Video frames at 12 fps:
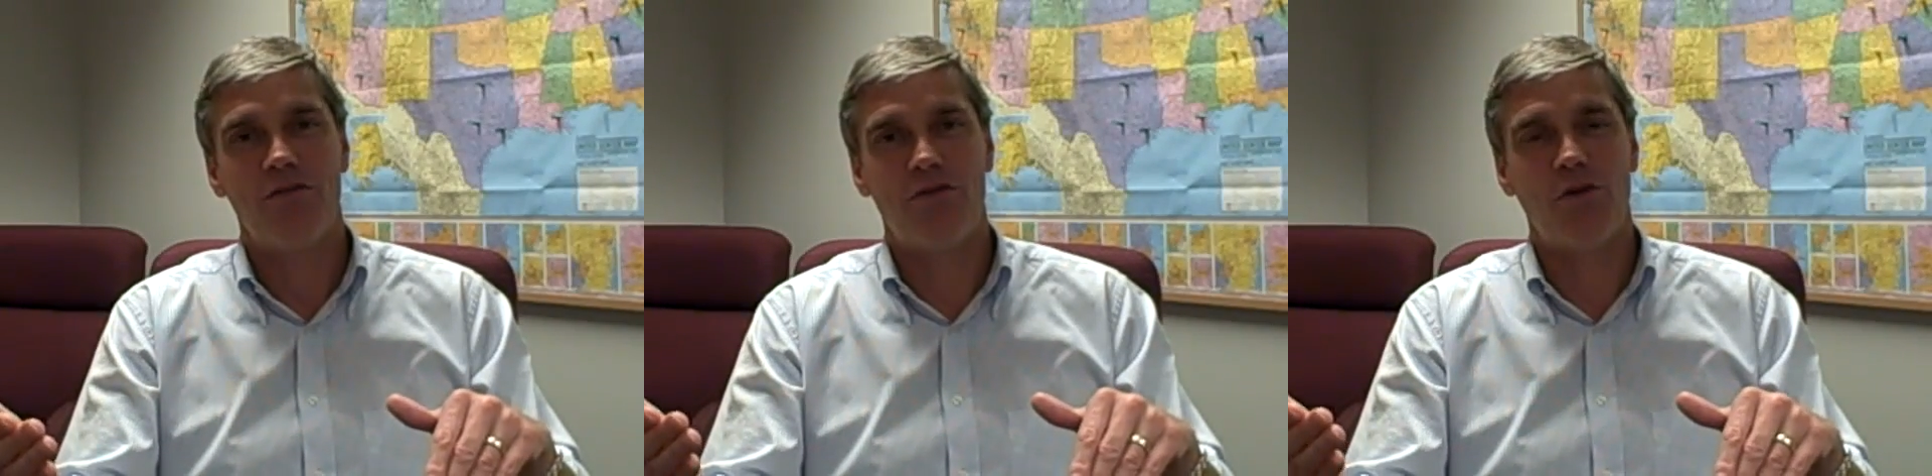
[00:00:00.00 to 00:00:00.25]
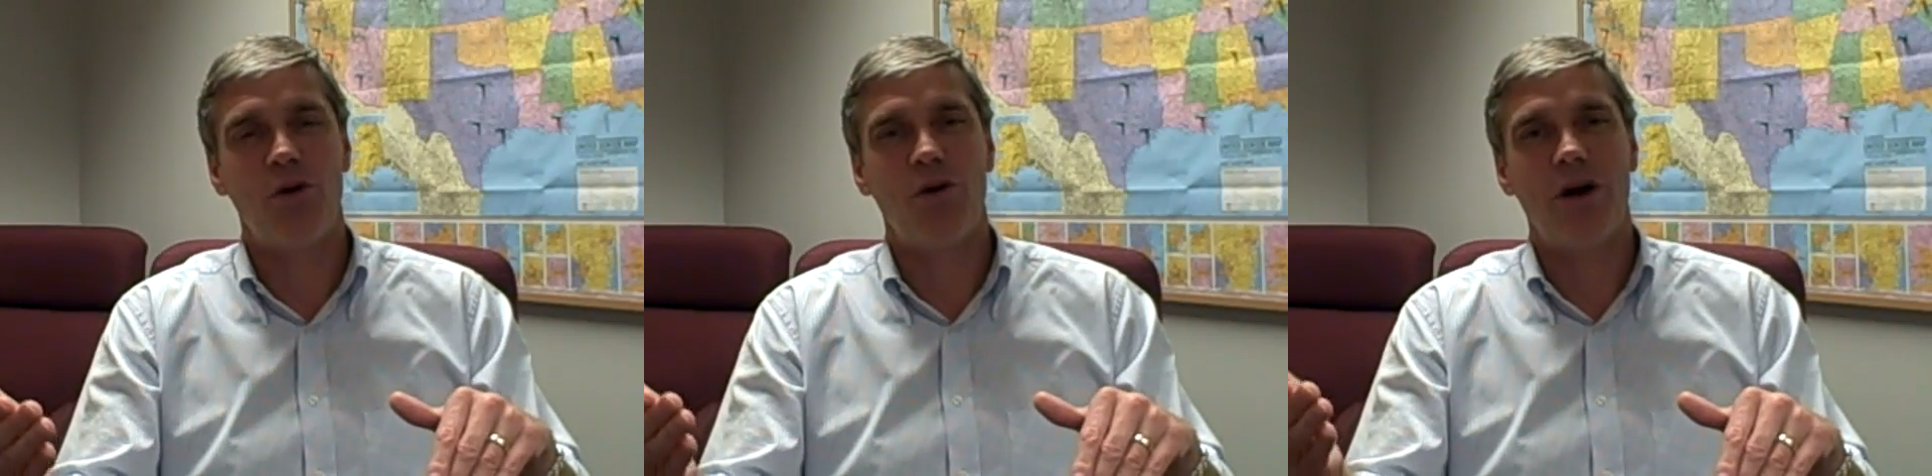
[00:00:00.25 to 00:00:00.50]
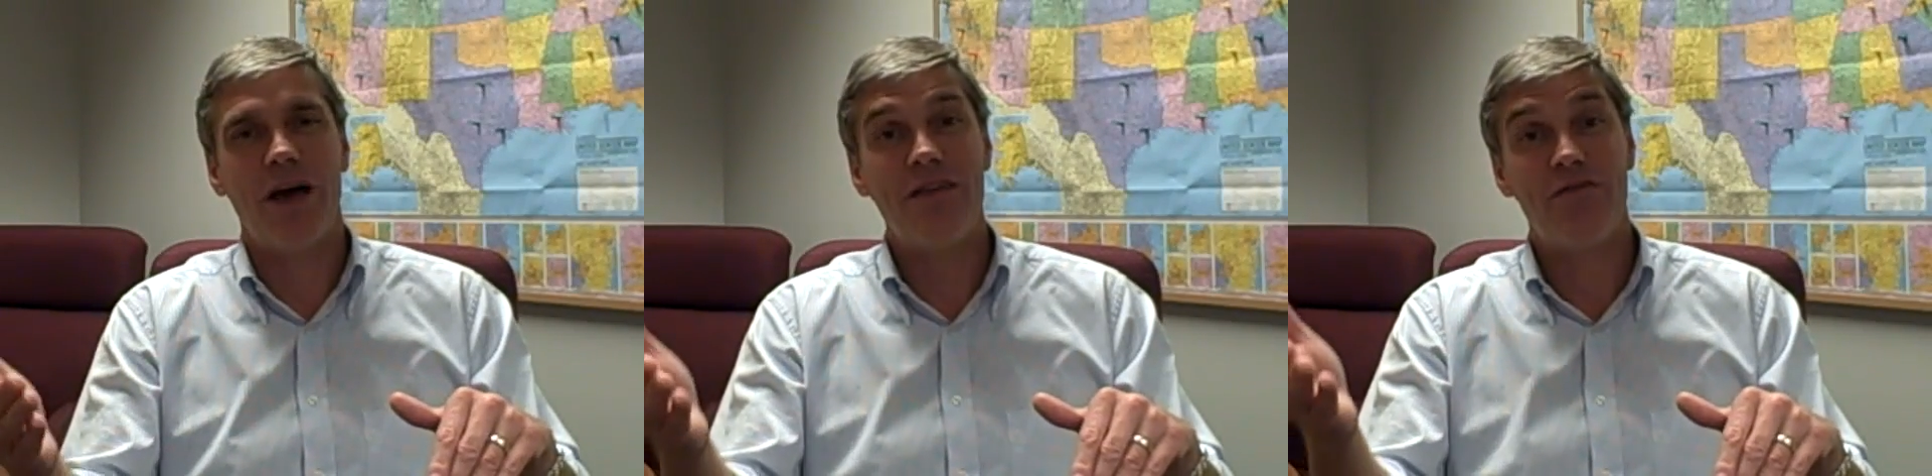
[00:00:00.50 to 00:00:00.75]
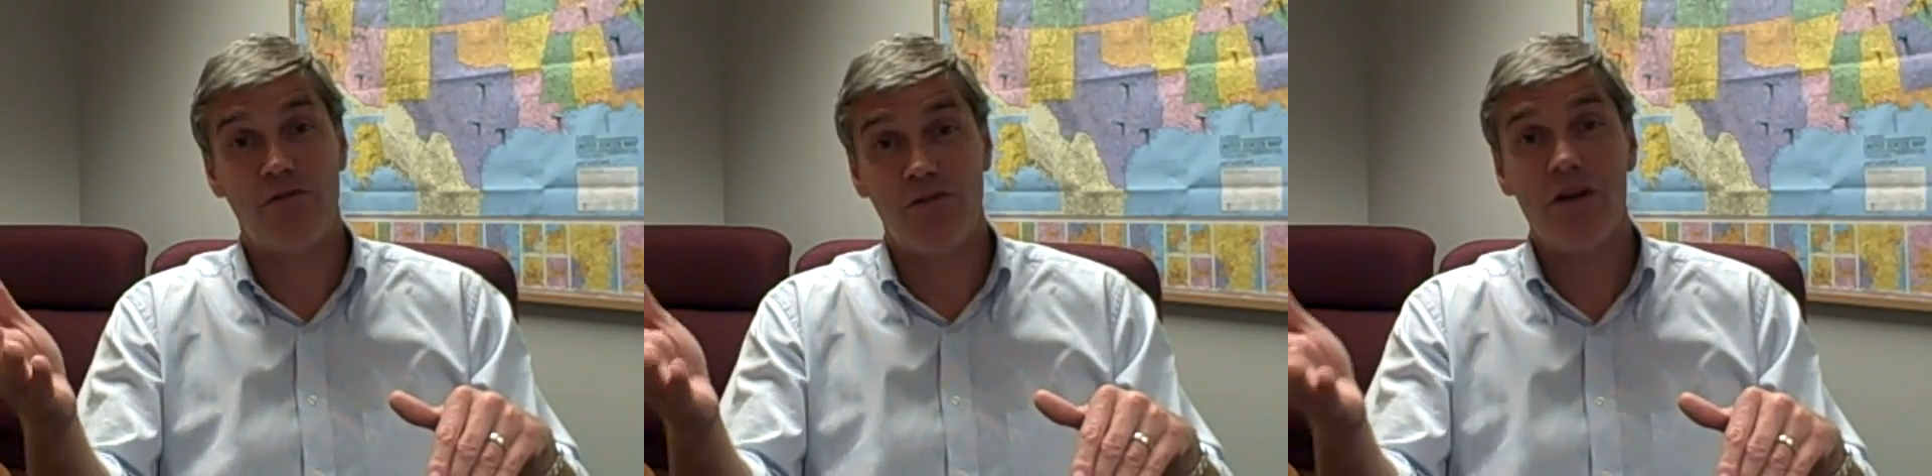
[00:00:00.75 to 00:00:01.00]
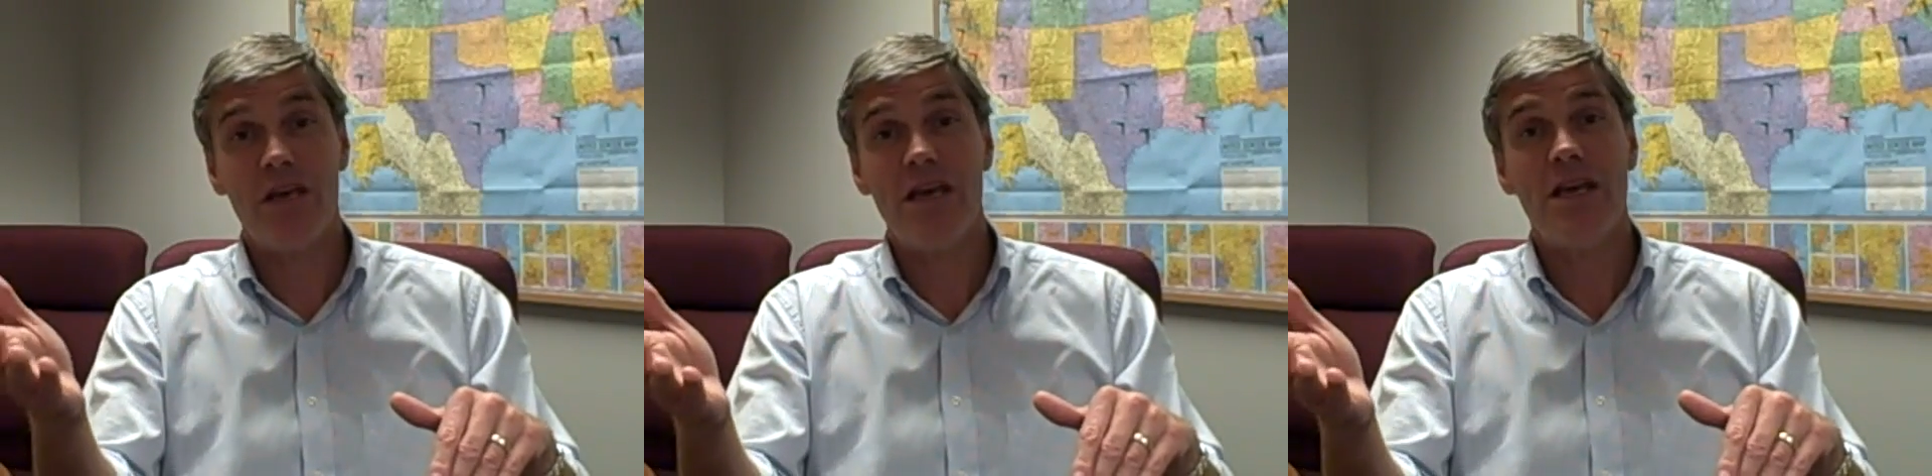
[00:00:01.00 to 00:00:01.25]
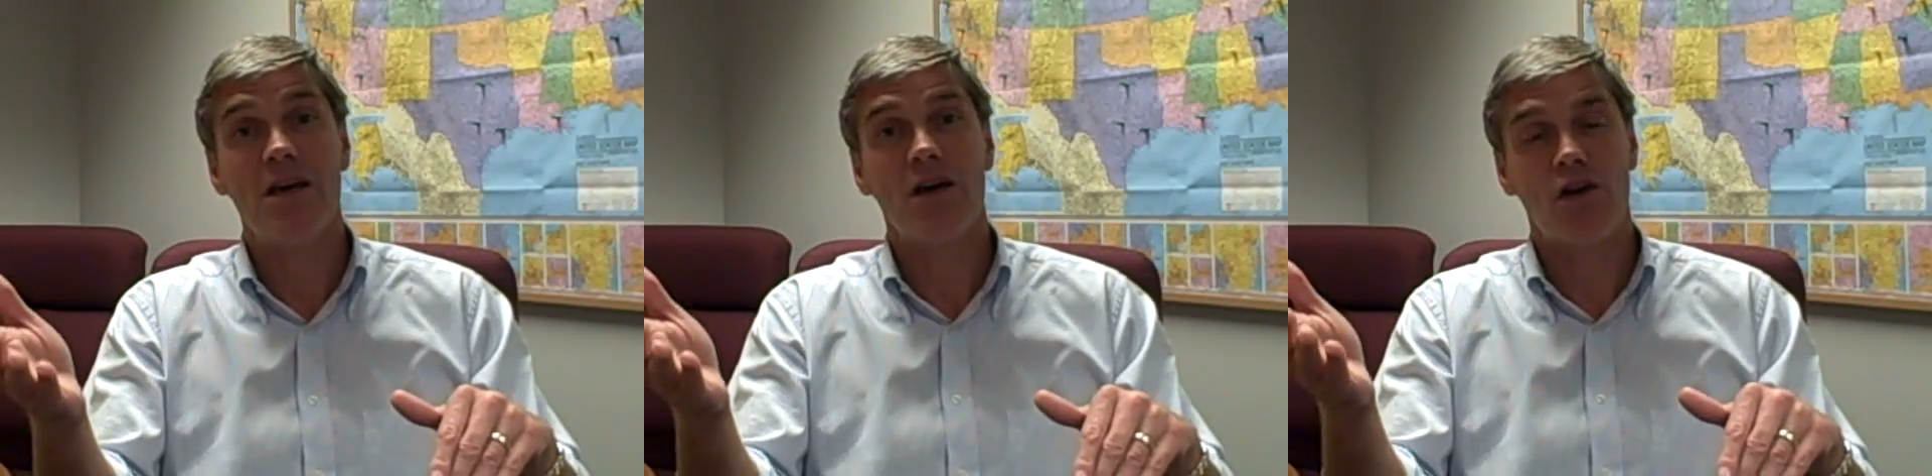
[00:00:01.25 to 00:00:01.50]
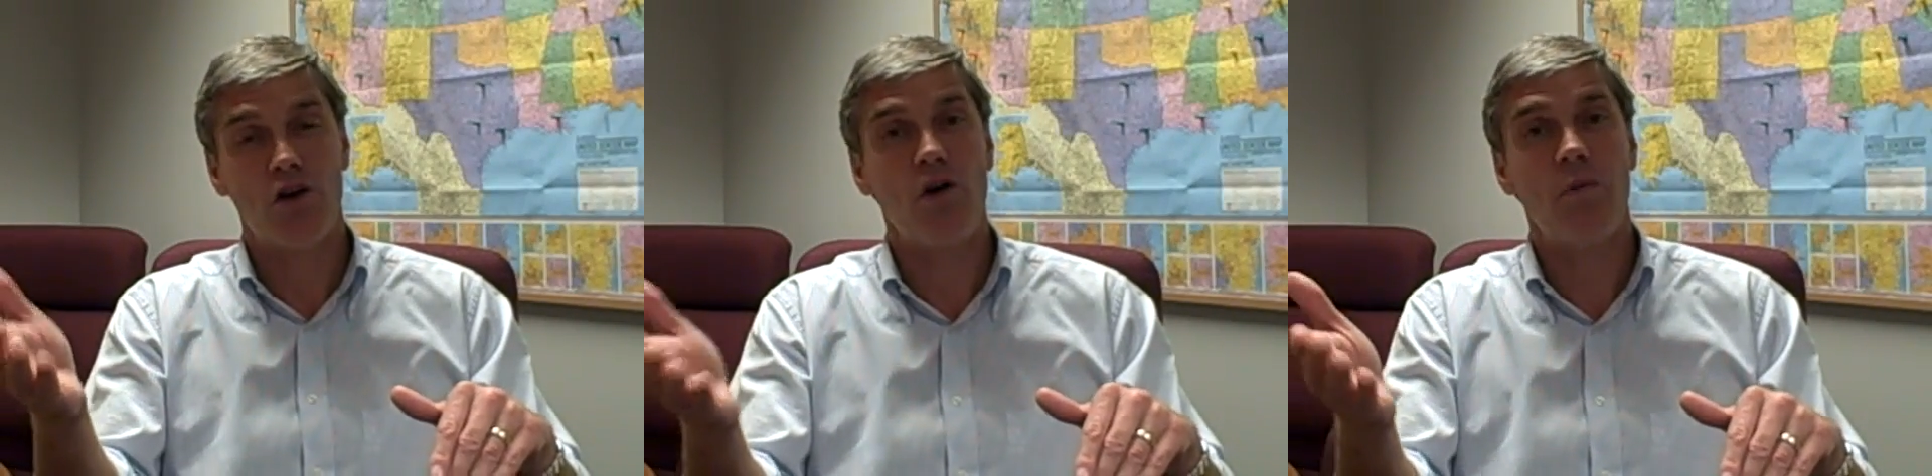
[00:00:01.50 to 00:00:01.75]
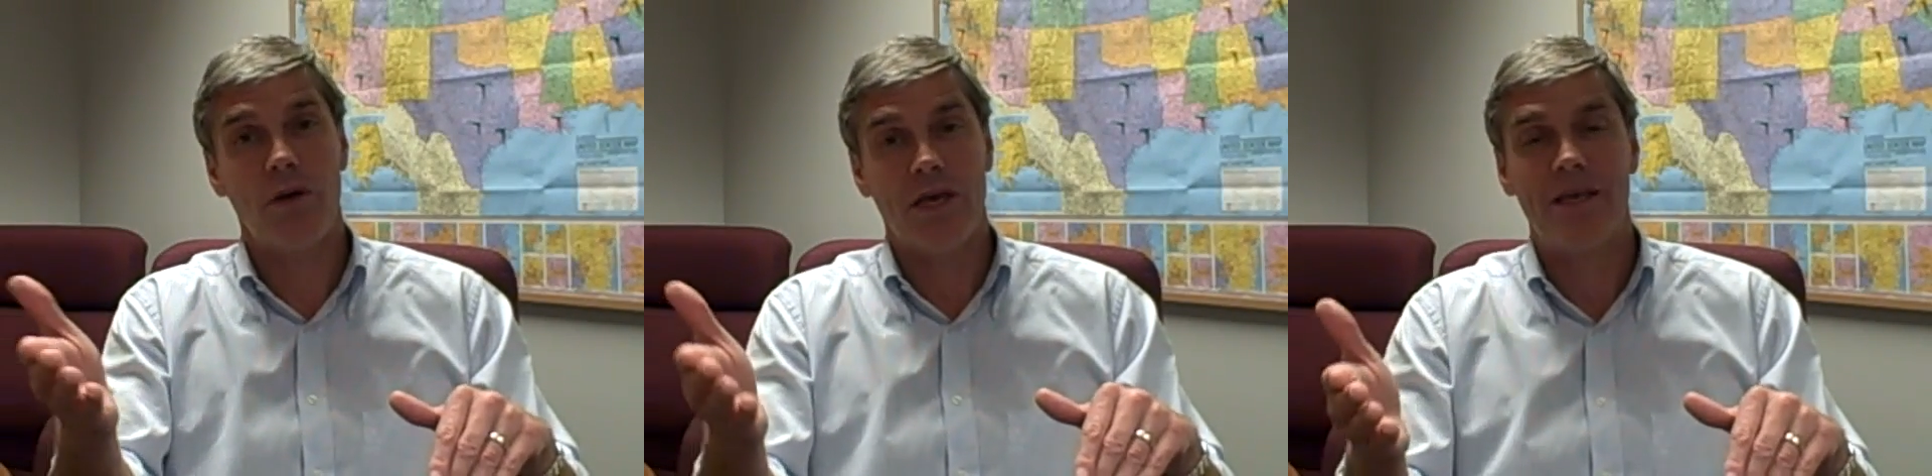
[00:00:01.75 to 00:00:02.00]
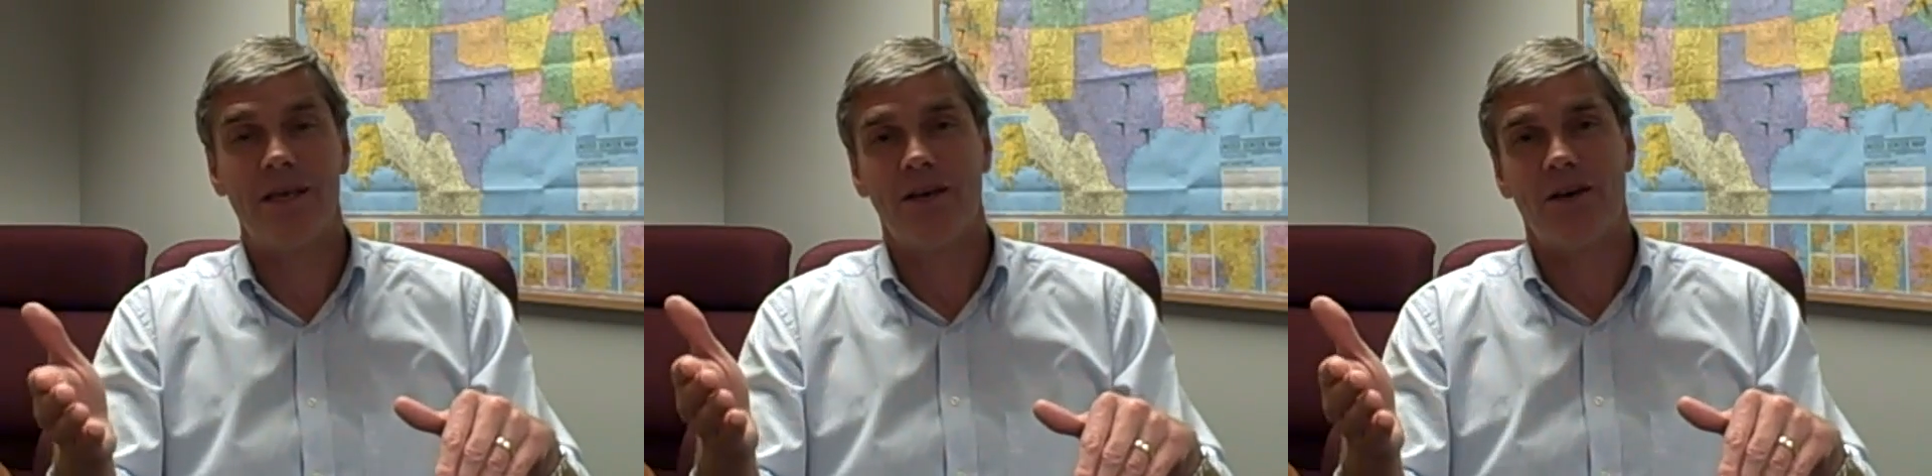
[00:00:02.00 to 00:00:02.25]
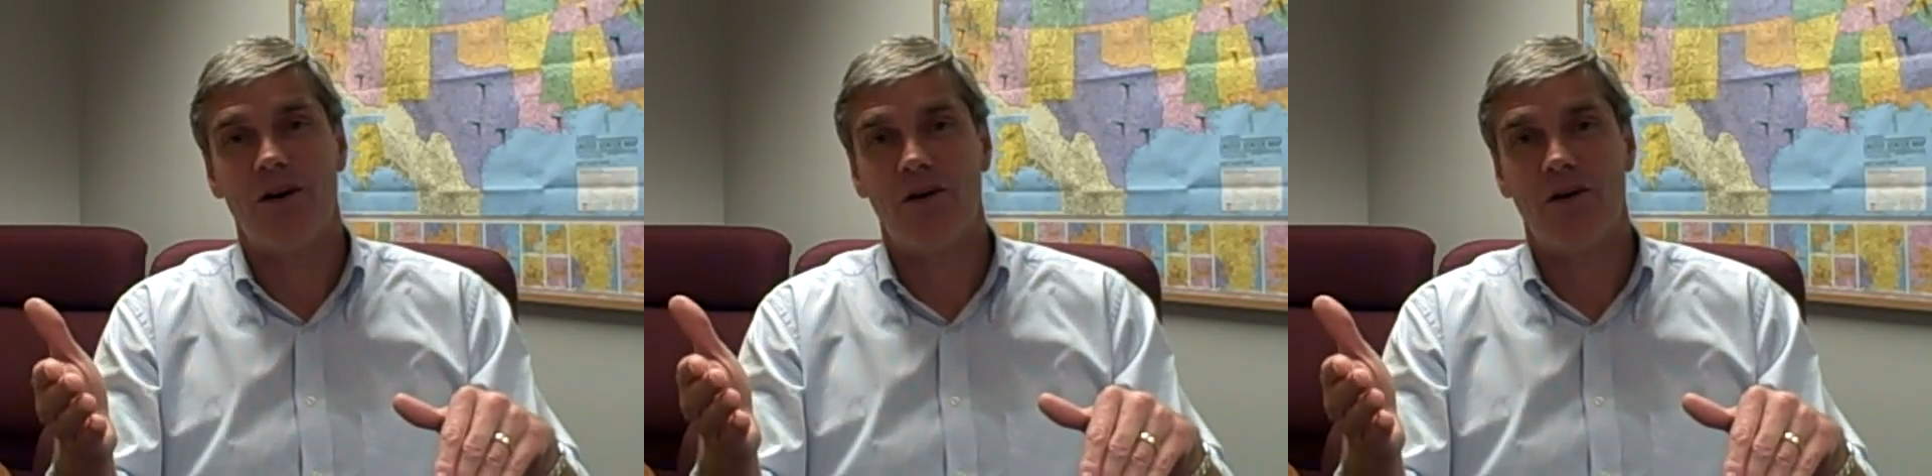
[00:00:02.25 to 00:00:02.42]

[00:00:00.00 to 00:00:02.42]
for a free copy